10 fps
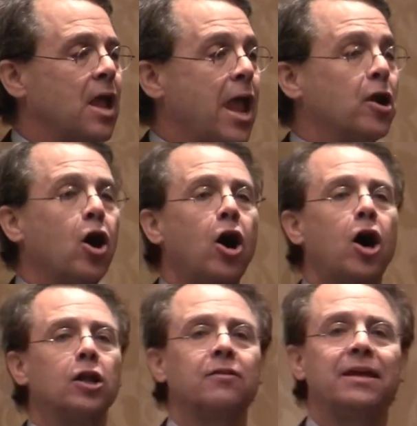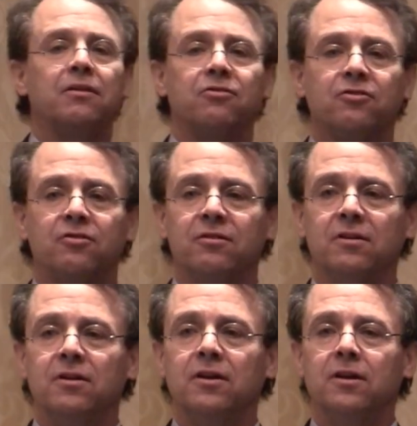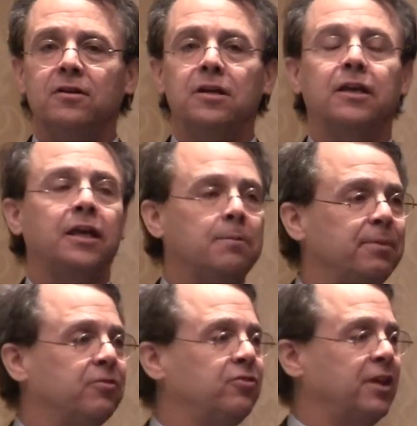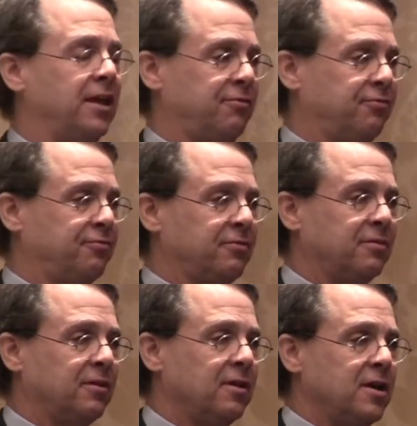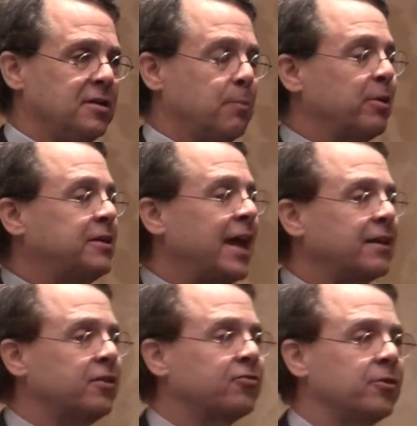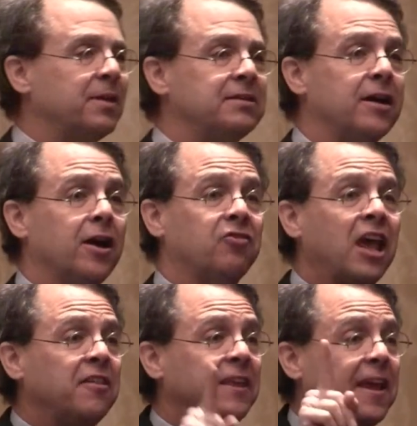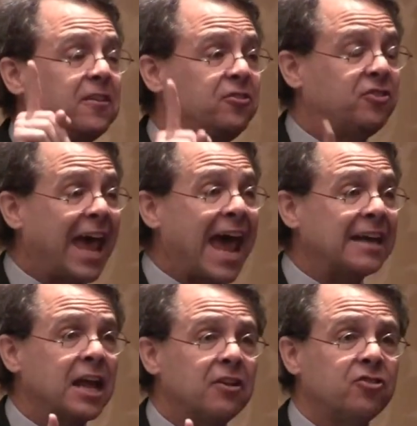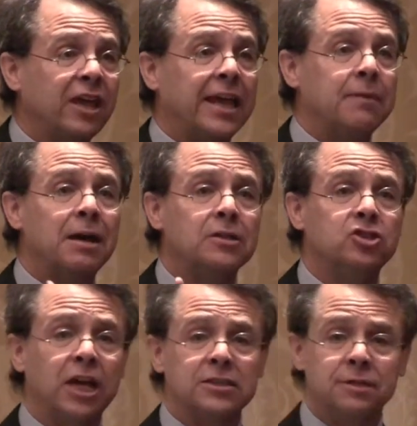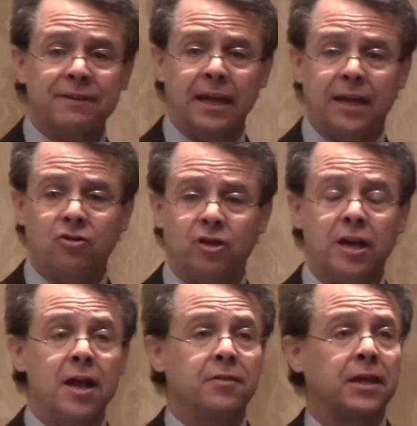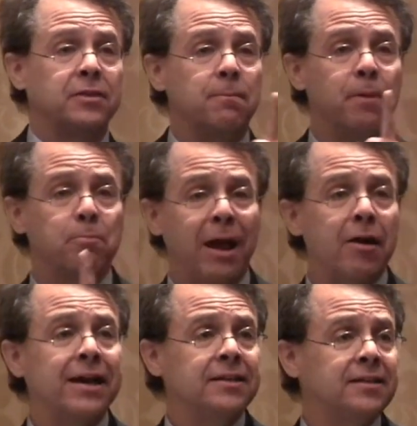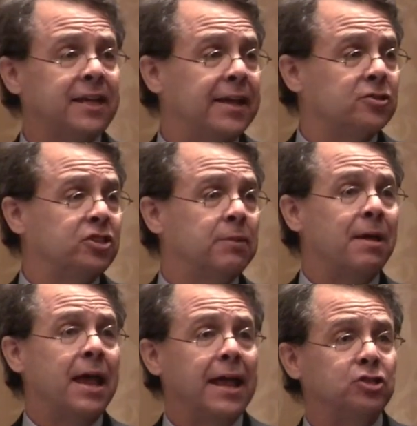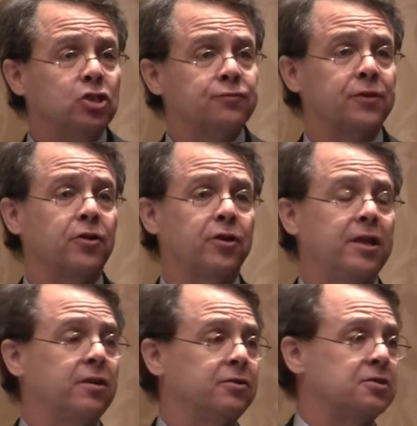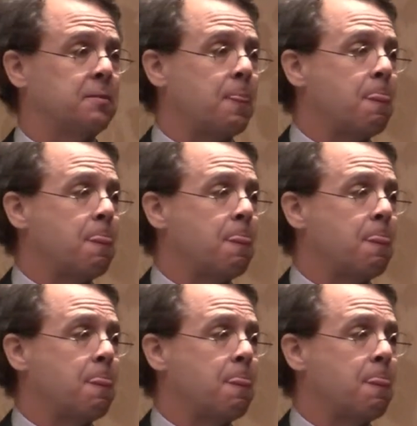And all of this to keep us safe, to protect us from the terrorists. The exact same justification that the Mubarak dictatorship has used for 30 years.